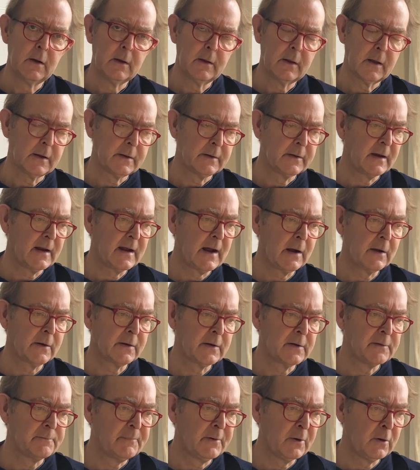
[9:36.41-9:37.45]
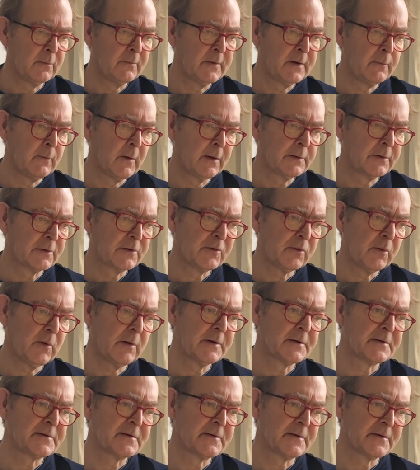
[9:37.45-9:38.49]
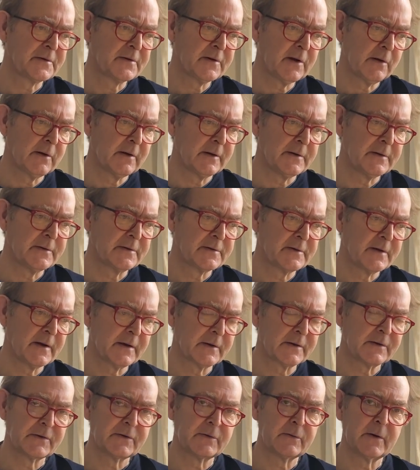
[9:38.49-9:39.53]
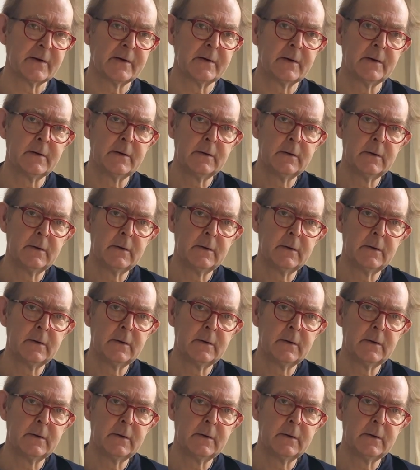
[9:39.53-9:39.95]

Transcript: And now they've built me one twice the size next to it.